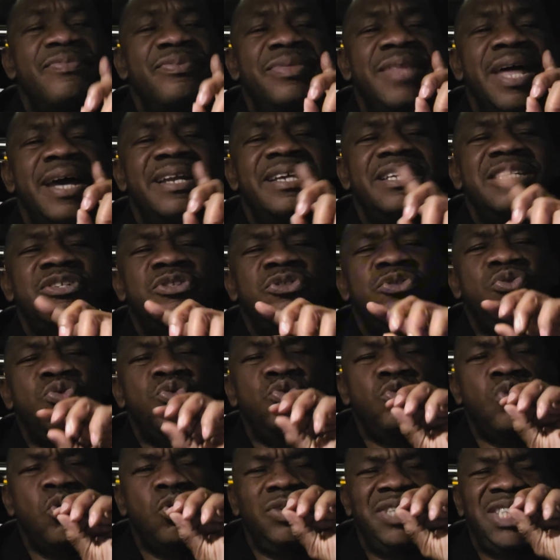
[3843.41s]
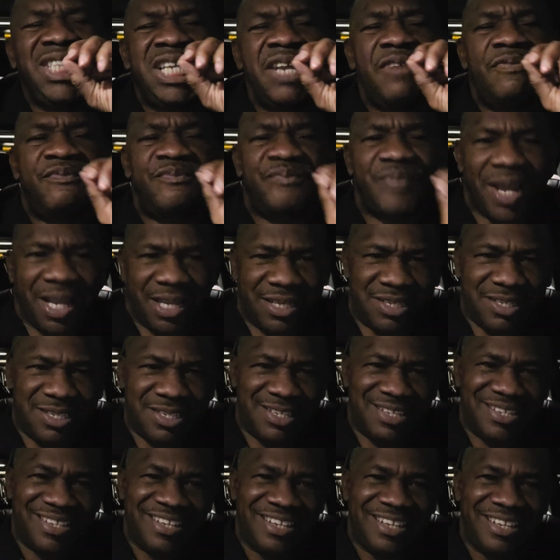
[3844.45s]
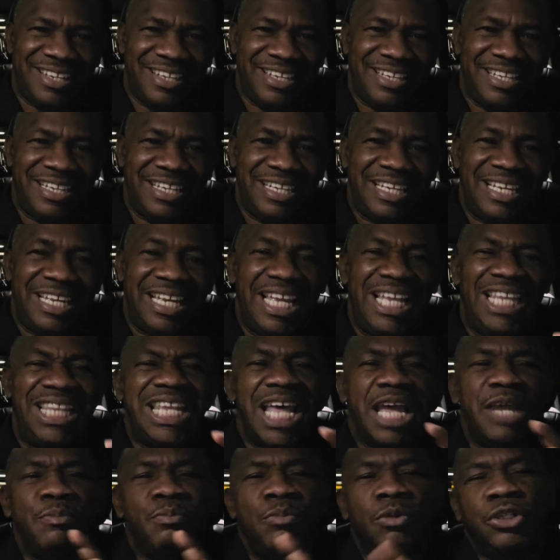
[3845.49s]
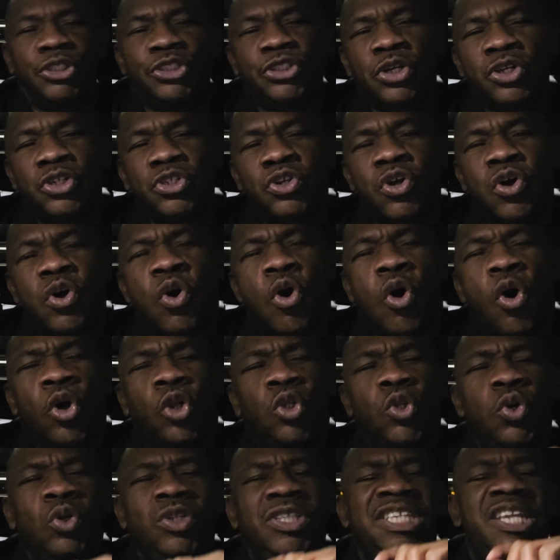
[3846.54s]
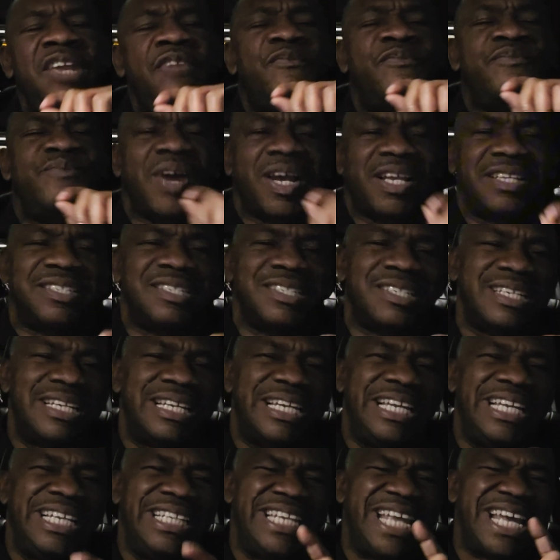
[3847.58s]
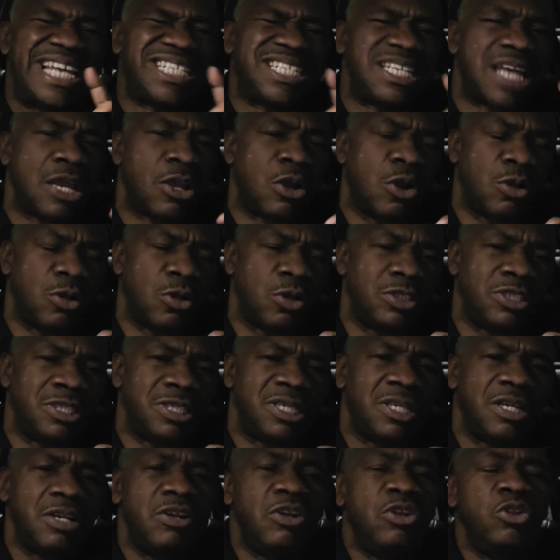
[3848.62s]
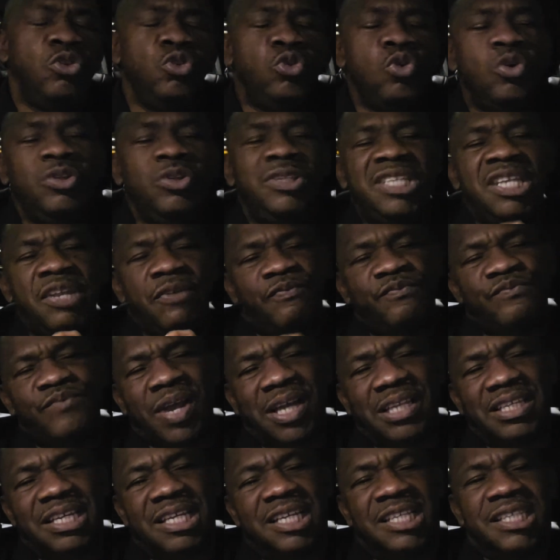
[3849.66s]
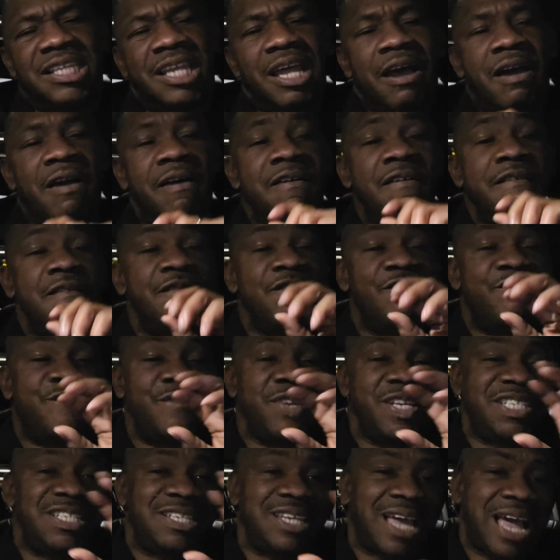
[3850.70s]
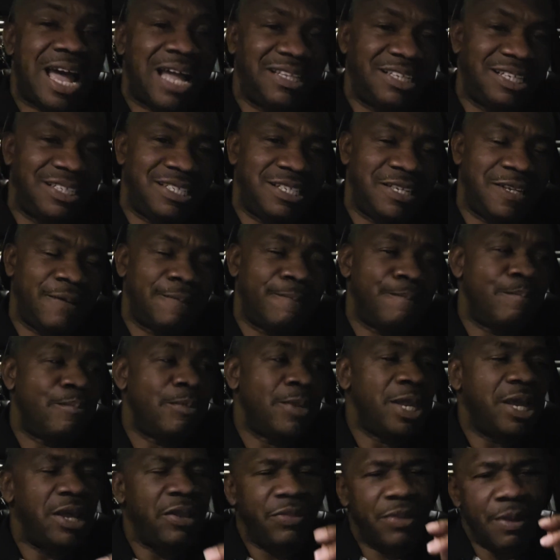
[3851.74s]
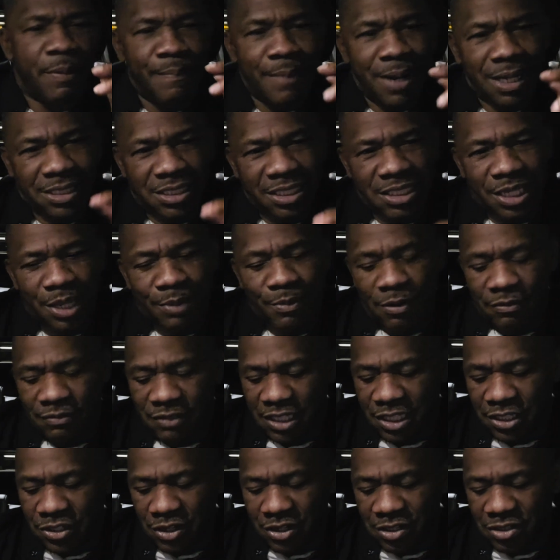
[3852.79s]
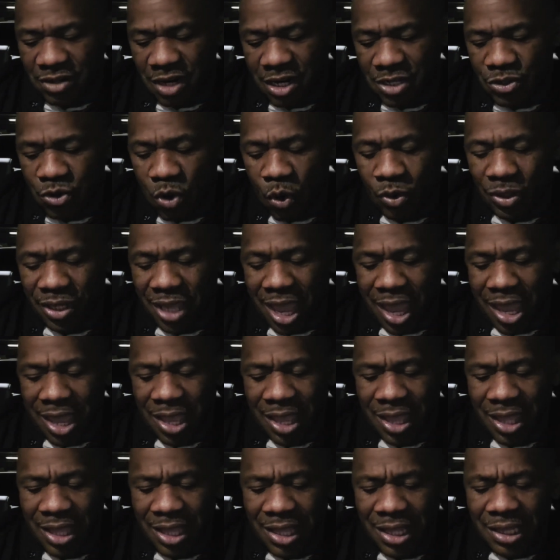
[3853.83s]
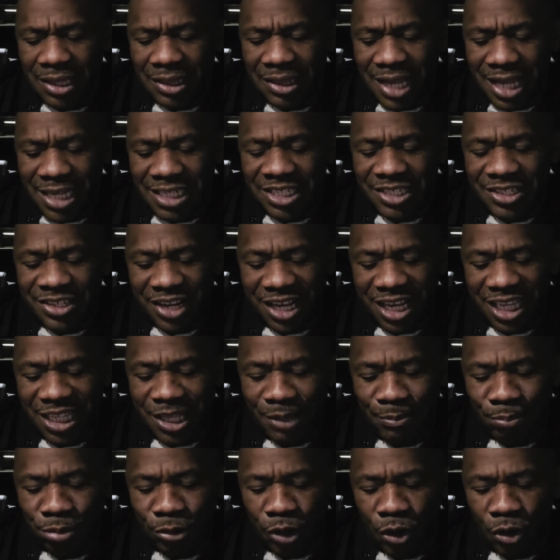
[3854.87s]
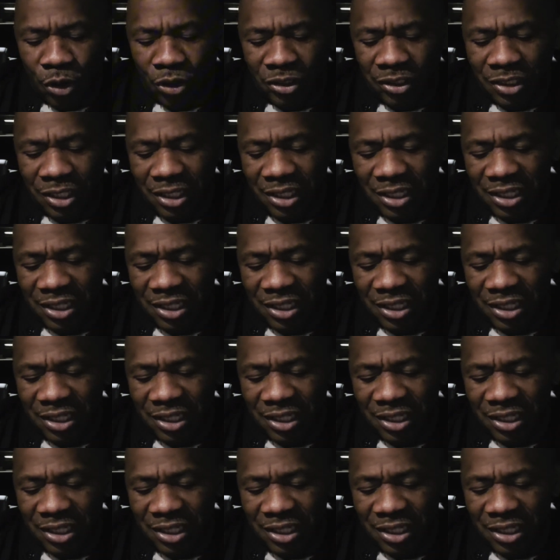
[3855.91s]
There is no defect in their emotions, or no defect in their psychology, no defect in their physicality, in the mighty name of Jesus Christ. Okay, let's drink the blood.